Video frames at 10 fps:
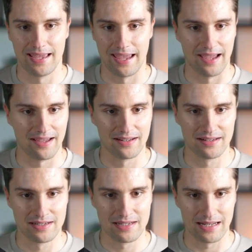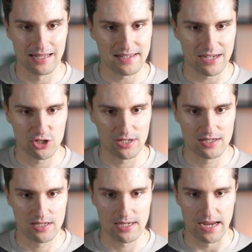And let's actually
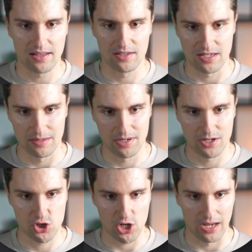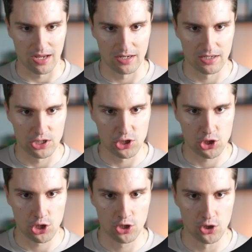take this image
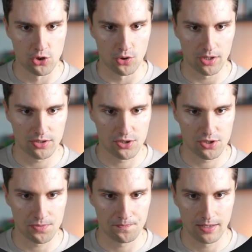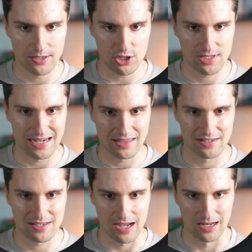and not, let's just take
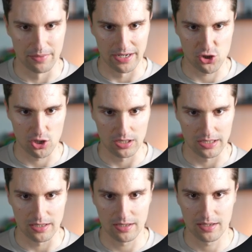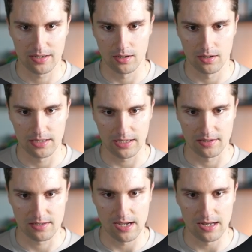this column actually. Take
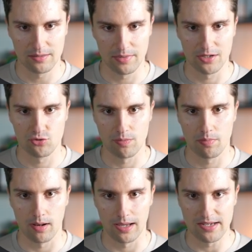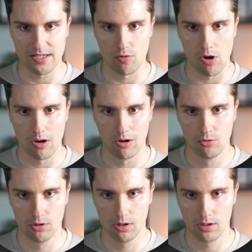this column and replace our
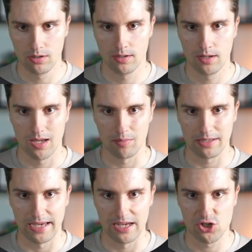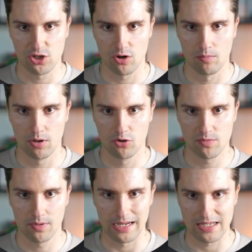whole application
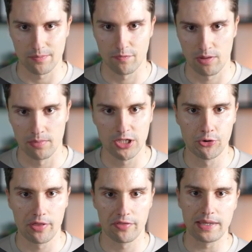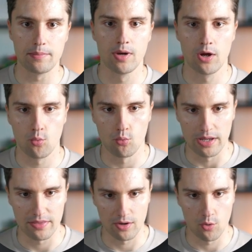composable except for the material theme
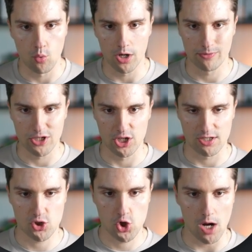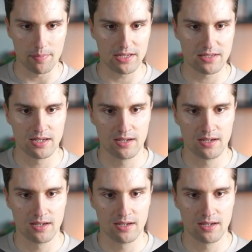with what we just copied.